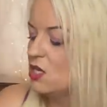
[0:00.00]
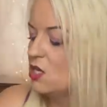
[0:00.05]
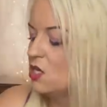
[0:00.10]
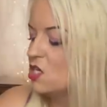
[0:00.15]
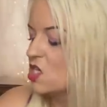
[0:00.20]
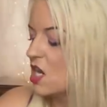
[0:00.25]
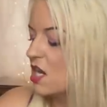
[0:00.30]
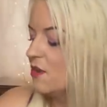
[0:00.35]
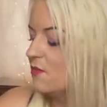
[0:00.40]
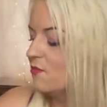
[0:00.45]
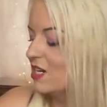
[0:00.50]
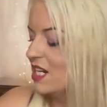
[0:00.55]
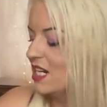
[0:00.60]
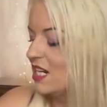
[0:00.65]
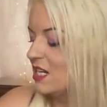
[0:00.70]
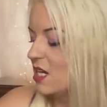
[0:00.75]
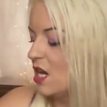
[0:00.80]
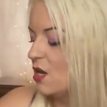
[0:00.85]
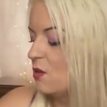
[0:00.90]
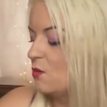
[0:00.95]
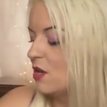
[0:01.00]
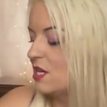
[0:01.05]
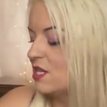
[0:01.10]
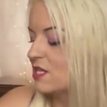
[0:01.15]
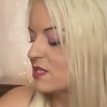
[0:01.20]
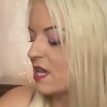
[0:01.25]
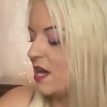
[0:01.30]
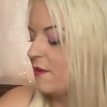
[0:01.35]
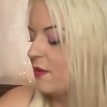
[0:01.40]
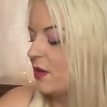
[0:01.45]
you don't really know what
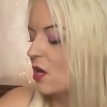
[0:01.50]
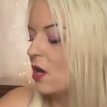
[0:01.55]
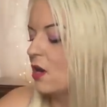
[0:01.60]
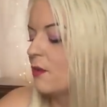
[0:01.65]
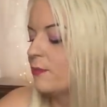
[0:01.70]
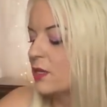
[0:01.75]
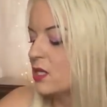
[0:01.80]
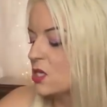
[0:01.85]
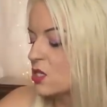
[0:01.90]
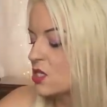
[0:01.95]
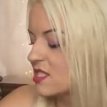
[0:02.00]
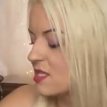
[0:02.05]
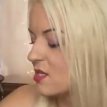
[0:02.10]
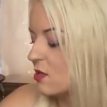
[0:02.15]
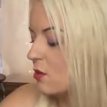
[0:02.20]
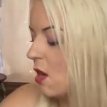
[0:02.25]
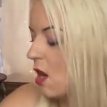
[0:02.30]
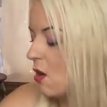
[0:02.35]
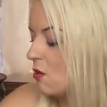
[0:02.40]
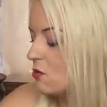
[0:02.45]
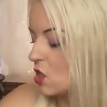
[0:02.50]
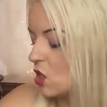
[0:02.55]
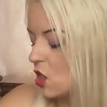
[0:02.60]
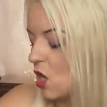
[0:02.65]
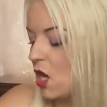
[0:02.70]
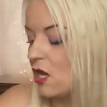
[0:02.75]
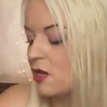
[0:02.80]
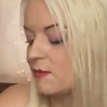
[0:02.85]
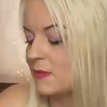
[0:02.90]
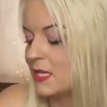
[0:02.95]
is going on, but you're still holding
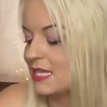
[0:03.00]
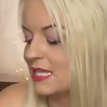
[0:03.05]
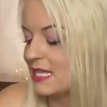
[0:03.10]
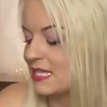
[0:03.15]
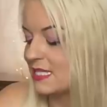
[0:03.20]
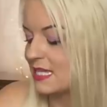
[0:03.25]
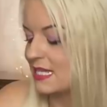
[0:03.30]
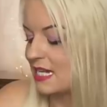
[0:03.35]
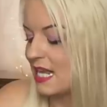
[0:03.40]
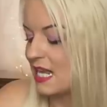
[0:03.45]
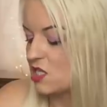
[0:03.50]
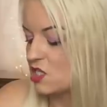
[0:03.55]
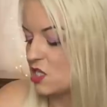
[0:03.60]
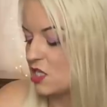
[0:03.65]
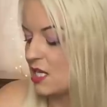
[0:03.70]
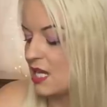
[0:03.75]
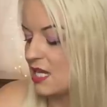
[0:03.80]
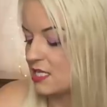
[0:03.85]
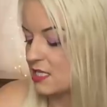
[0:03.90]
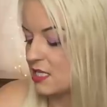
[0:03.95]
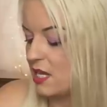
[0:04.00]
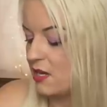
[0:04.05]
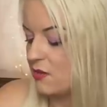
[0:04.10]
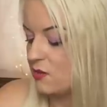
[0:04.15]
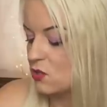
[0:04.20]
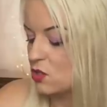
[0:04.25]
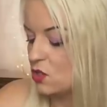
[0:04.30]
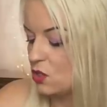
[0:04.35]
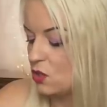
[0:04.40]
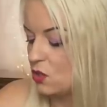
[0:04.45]
hope that this connection is
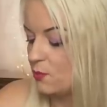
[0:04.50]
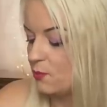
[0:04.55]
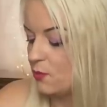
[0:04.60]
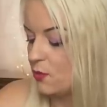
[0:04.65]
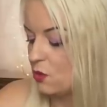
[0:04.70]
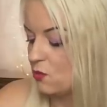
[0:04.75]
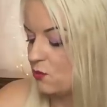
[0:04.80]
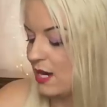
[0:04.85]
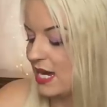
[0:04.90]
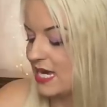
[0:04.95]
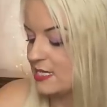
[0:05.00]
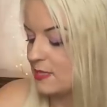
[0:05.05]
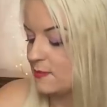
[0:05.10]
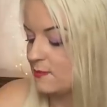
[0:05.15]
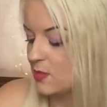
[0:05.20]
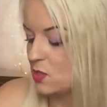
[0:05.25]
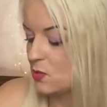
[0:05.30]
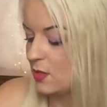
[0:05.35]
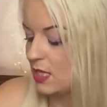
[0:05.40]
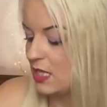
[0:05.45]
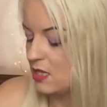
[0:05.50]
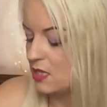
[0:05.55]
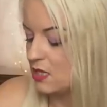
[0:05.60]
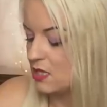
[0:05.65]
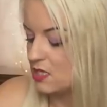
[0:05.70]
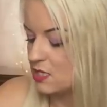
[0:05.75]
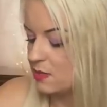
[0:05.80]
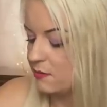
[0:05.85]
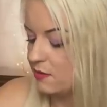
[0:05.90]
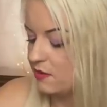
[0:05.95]
going to progress between
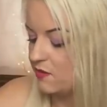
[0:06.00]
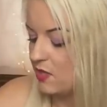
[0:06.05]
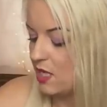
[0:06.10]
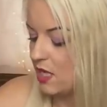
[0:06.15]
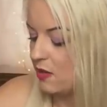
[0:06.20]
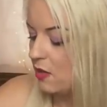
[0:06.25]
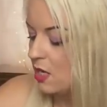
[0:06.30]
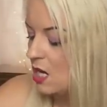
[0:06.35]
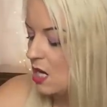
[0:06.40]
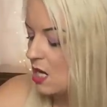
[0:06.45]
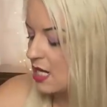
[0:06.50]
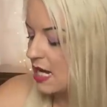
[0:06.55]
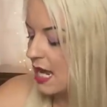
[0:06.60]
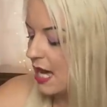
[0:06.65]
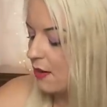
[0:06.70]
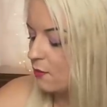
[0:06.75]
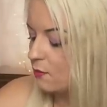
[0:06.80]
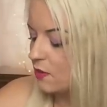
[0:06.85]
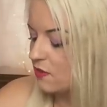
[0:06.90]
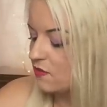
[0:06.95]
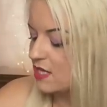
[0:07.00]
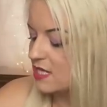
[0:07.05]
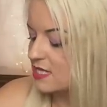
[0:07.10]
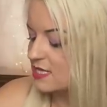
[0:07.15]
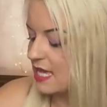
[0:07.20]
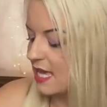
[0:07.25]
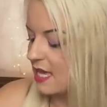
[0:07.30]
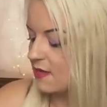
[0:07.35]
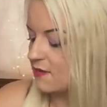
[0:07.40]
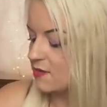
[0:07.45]
the two of you. Now, with
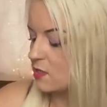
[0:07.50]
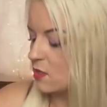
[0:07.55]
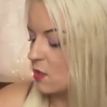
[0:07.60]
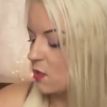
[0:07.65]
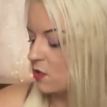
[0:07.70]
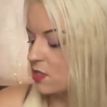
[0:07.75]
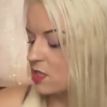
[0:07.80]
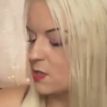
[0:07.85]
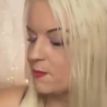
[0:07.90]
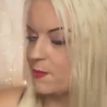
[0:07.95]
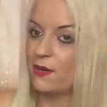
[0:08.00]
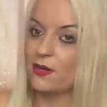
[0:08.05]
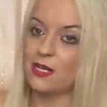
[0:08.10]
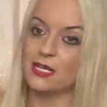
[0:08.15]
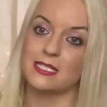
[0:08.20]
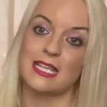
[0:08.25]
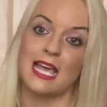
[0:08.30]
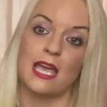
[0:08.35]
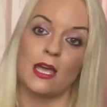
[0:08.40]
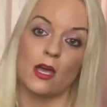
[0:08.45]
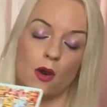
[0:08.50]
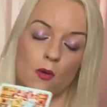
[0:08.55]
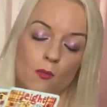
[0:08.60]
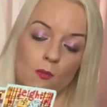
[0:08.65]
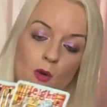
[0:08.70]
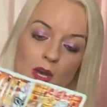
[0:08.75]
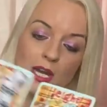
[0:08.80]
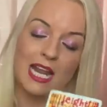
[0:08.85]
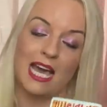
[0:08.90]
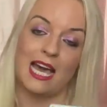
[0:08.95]
these Eight of Swords, Spirit is saying on
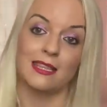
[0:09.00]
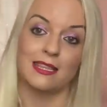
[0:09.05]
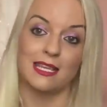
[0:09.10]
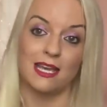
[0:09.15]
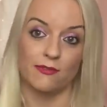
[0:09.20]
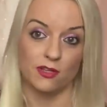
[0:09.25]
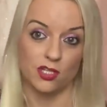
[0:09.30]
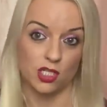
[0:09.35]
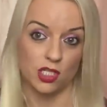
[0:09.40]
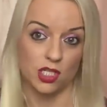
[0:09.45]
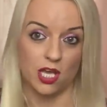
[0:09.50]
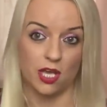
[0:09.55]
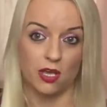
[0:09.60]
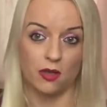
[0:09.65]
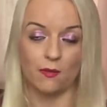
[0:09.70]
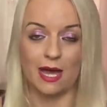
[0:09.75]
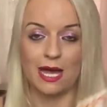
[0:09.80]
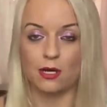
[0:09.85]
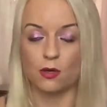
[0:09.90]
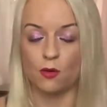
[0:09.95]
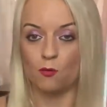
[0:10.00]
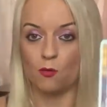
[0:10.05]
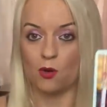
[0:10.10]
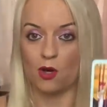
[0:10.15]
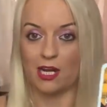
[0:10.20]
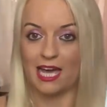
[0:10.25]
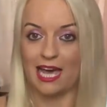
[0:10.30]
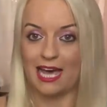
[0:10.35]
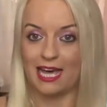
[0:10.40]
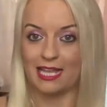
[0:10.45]
one hand there is you and on
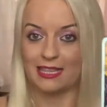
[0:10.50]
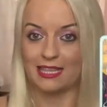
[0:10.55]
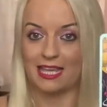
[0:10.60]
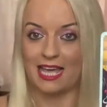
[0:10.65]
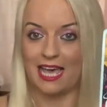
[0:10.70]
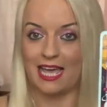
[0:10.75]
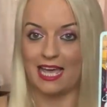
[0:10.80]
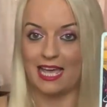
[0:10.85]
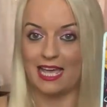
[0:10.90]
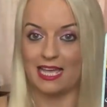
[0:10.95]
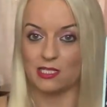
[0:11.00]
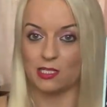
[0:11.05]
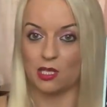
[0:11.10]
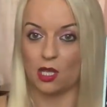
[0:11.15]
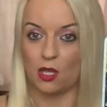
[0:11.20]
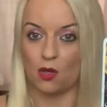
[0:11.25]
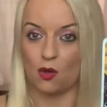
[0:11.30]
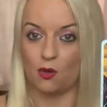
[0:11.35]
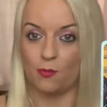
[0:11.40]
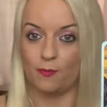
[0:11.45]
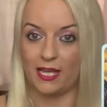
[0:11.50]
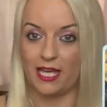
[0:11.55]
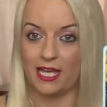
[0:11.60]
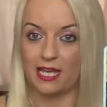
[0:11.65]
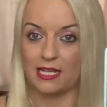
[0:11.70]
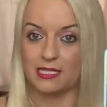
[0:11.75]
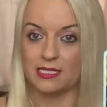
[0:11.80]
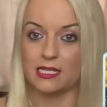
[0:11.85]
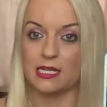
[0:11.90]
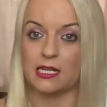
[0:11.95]
one hand there is your
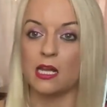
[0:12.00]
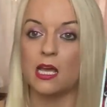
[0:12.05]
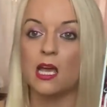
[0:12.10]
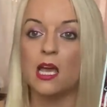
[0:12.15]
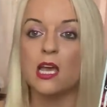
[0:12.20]
person.